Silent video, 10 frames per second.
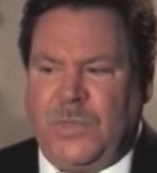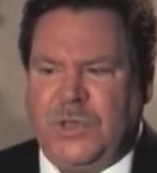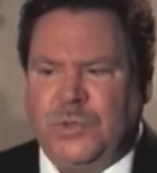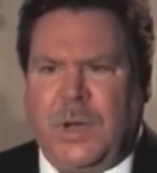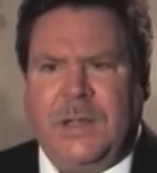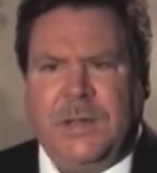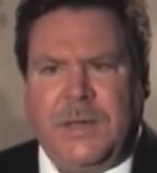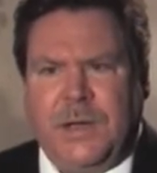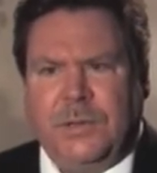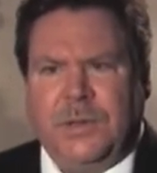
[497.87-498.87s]
trial and
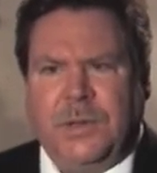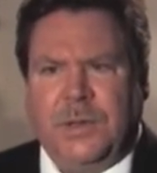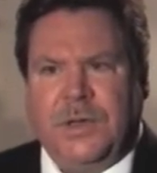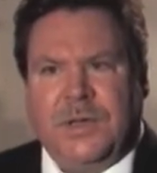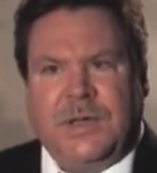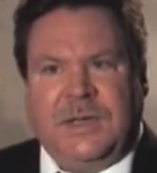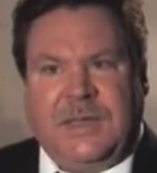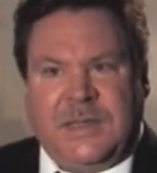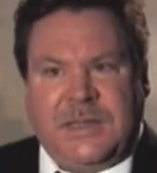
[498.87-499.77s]
error, get